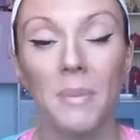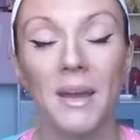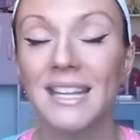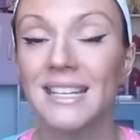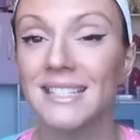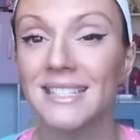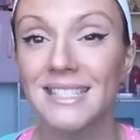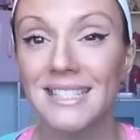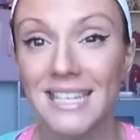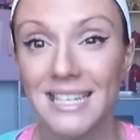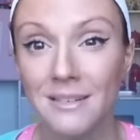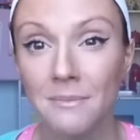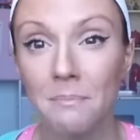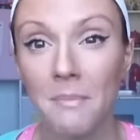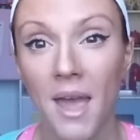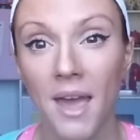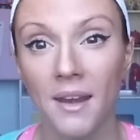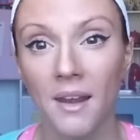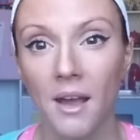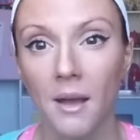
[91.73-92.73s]
But it didn't
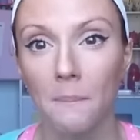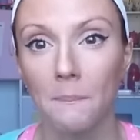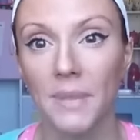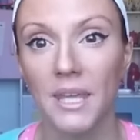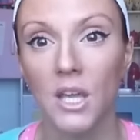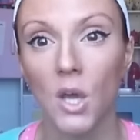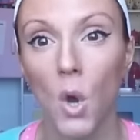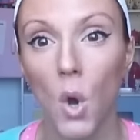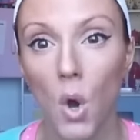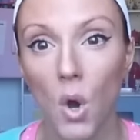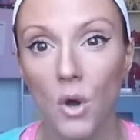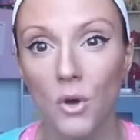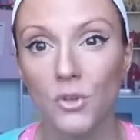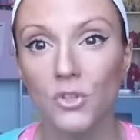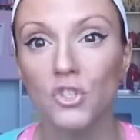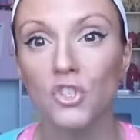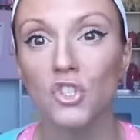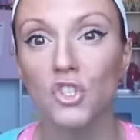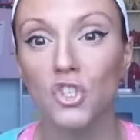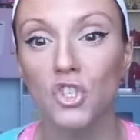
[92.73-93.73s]
matter because